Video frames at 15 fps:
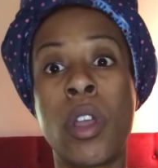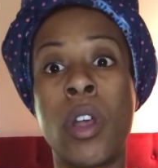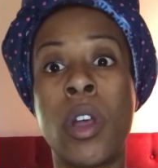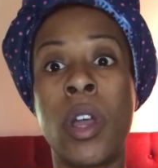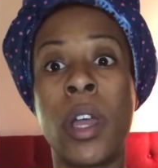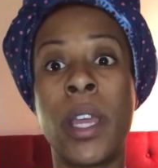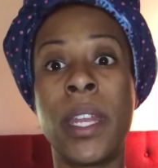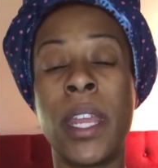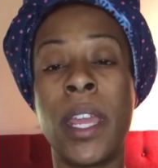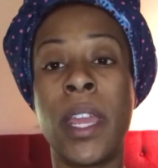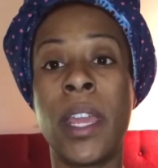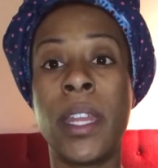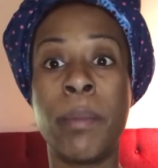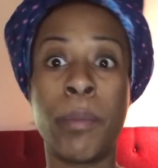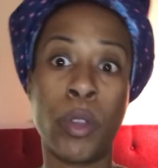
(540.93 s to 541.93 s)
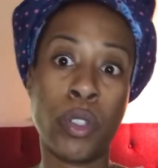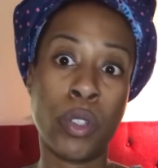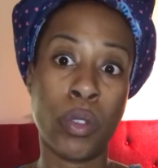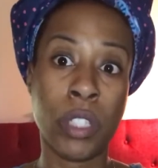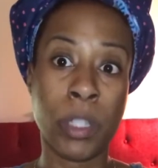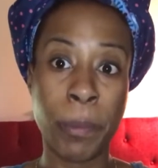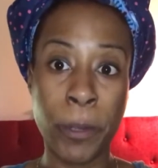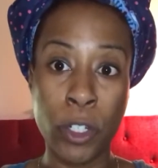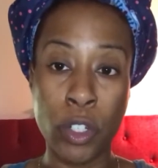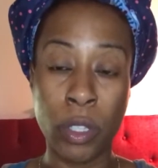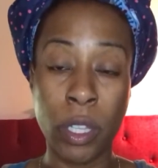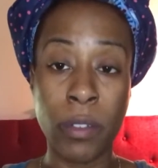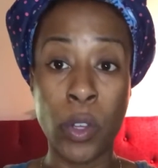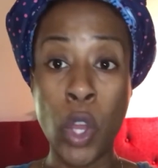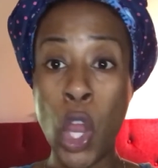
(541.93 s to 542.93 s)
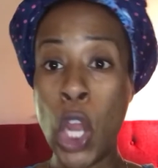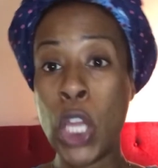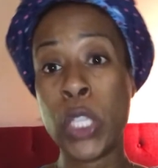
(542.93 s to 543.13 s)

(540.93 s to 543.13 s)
on an emotional and spiritual level.